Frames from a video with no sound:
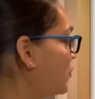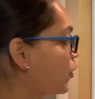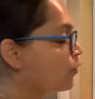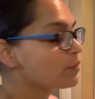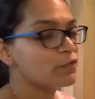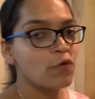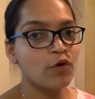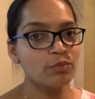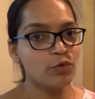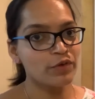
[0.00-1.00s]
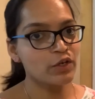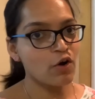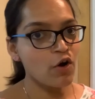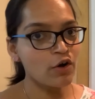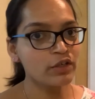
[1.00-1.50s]
Now, before moving
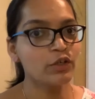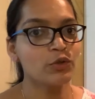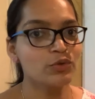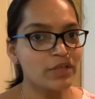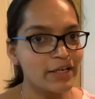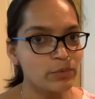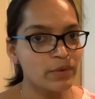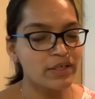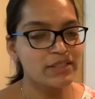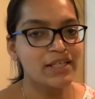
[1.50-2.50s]
on to sight words,